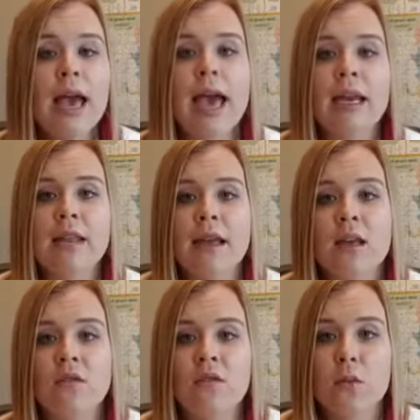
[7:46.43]
And in that
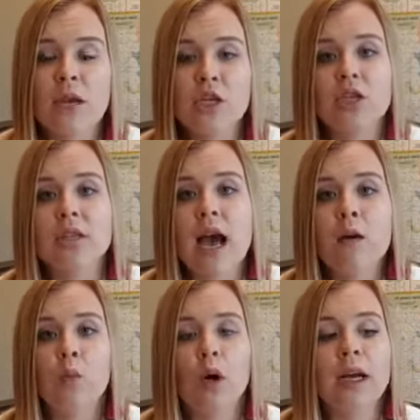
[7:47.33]
information
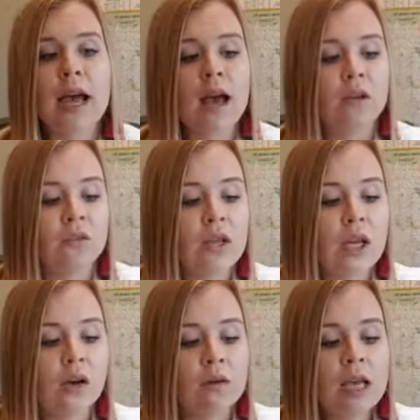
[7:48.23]
tab, we're going to have
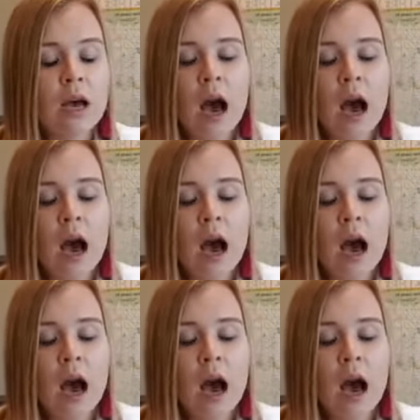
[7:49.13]
videos.